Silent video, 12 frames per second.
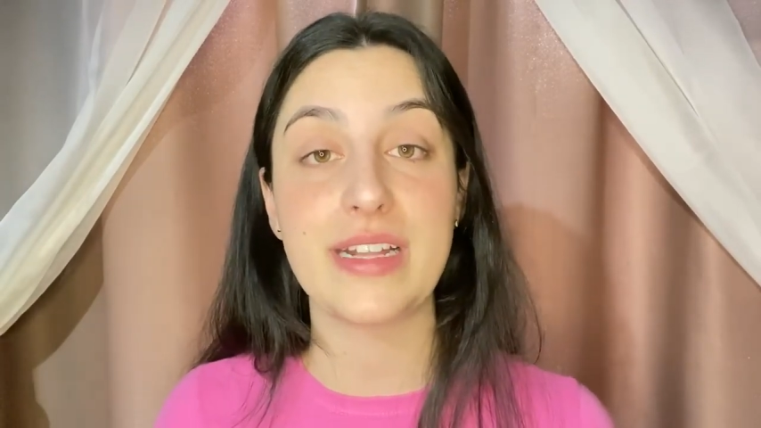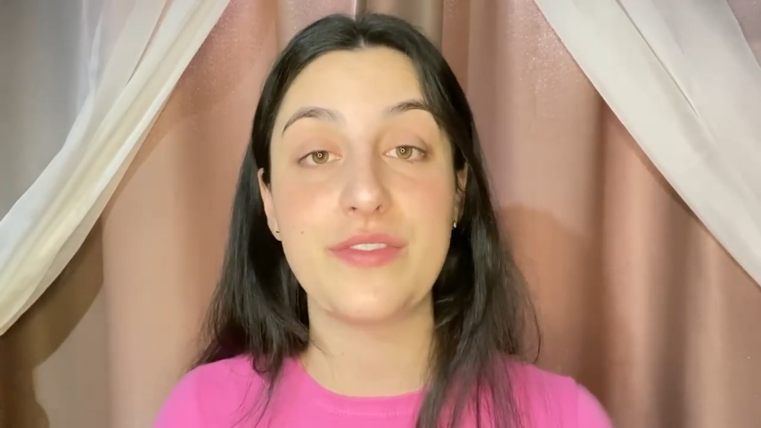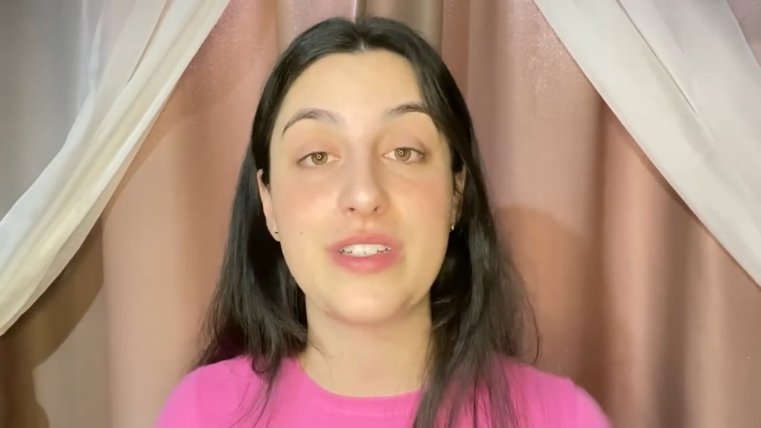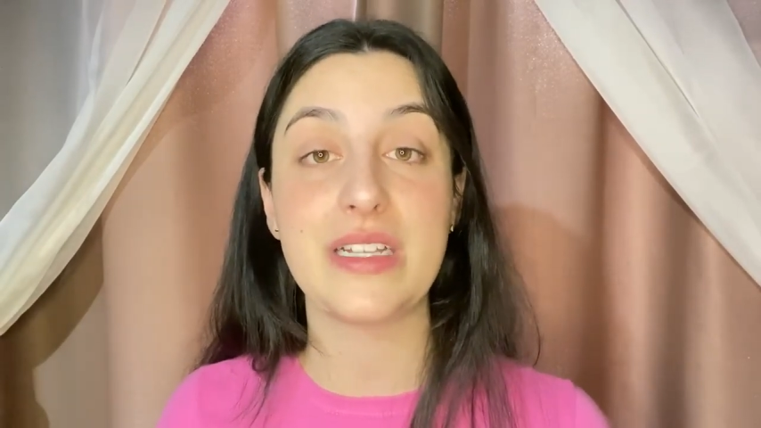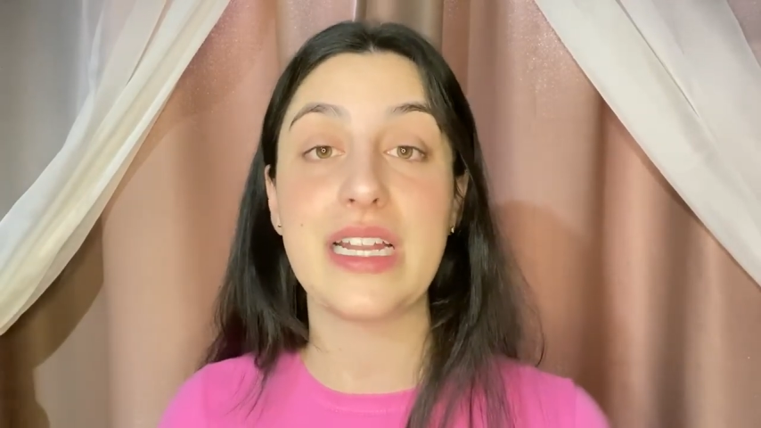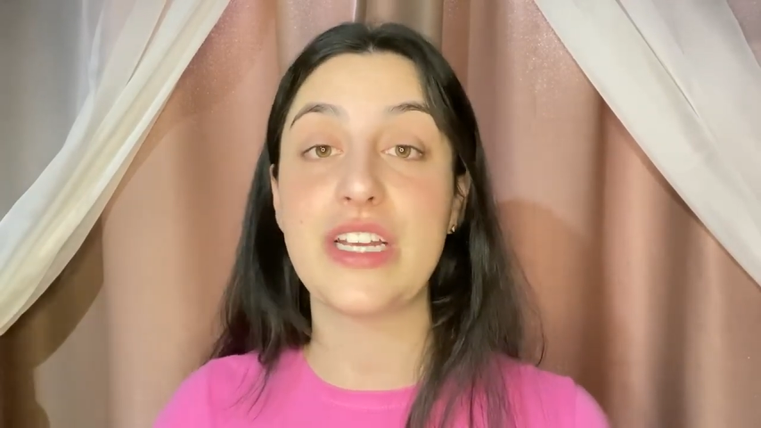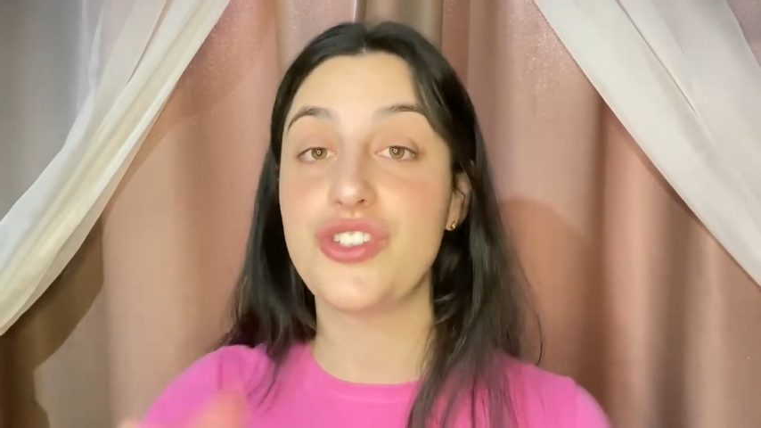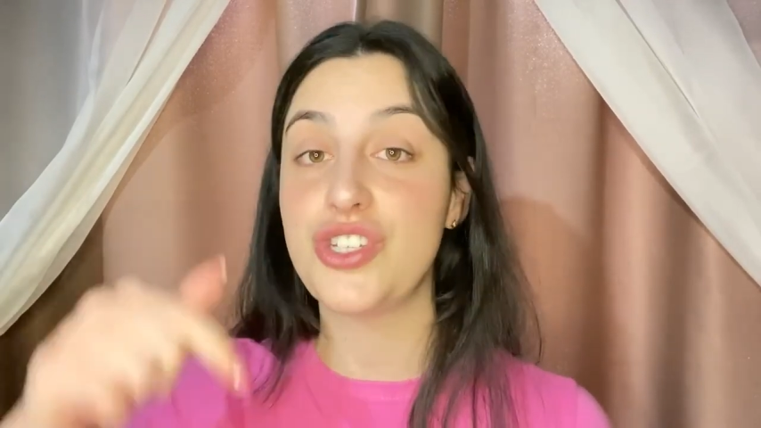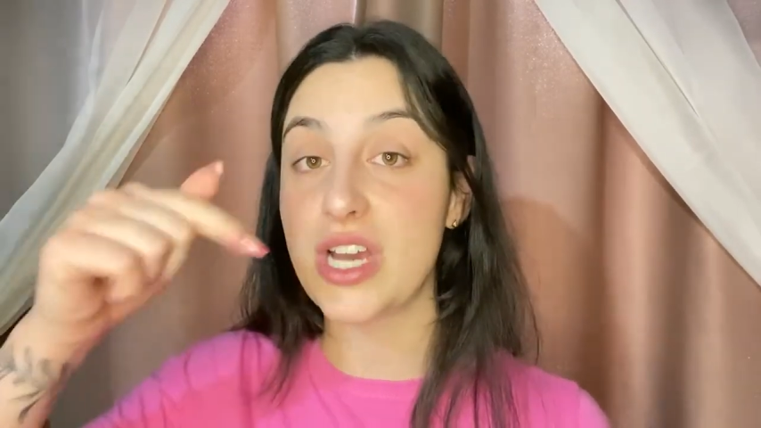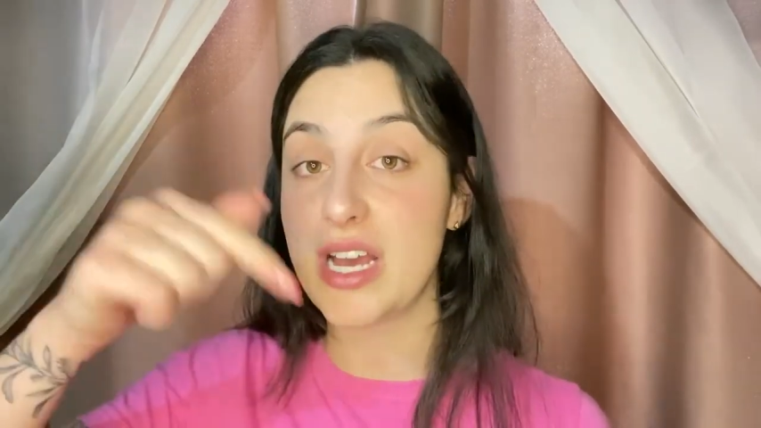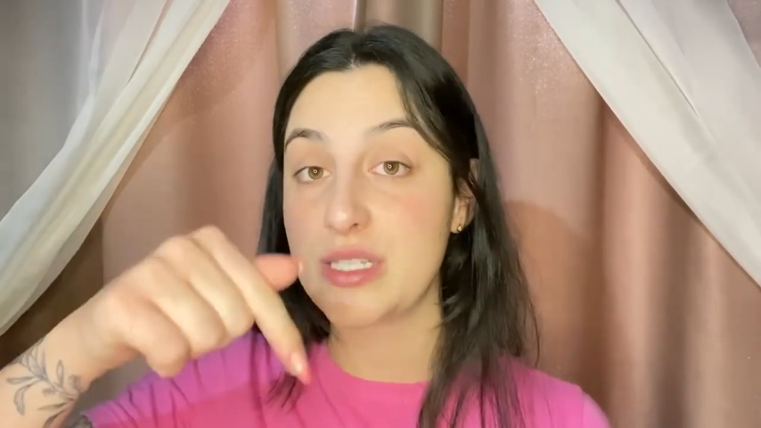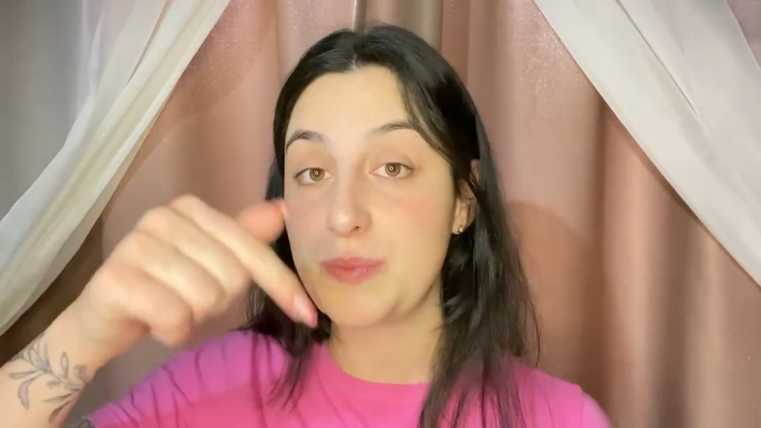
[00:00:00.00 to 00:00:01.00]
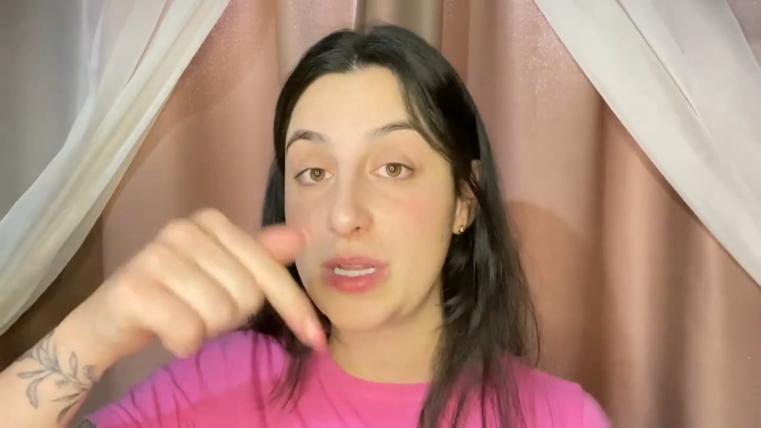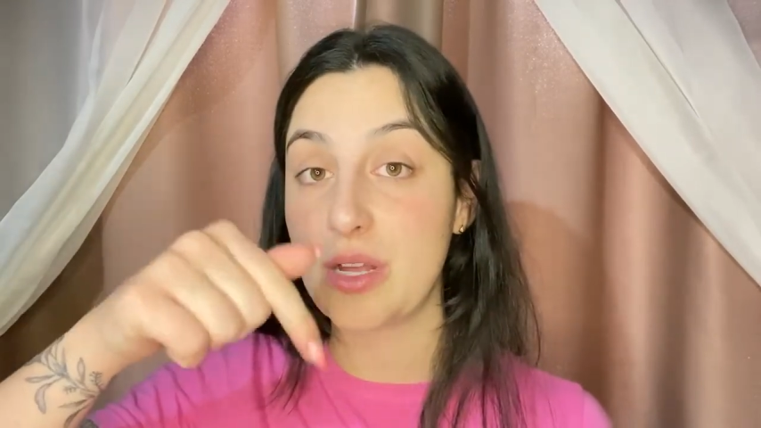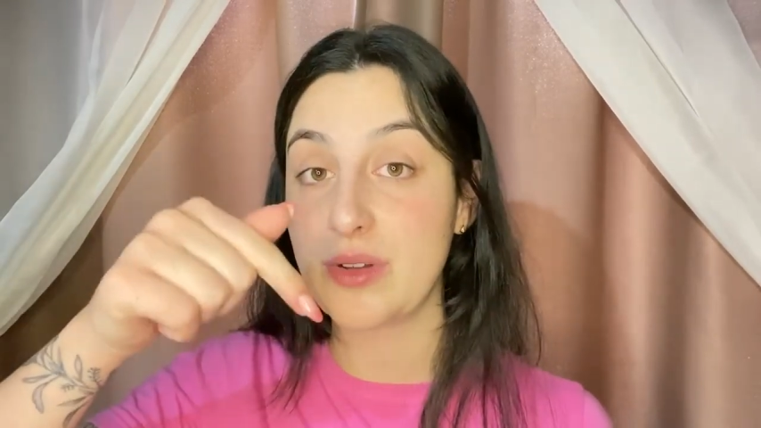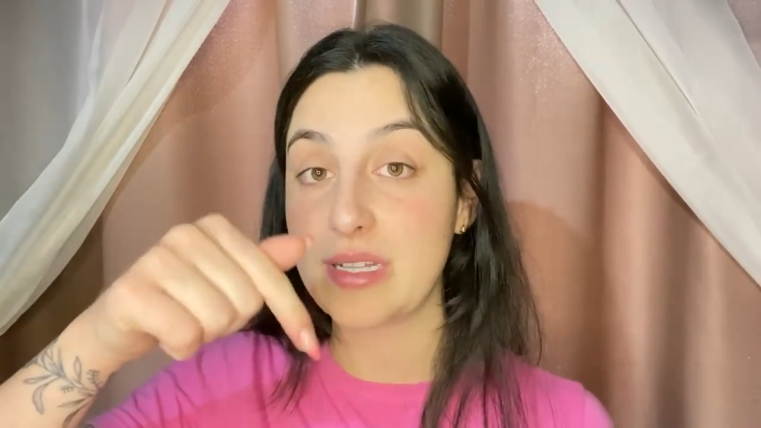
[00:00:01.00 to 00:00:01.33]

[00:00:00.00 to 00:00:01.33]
I left the link just below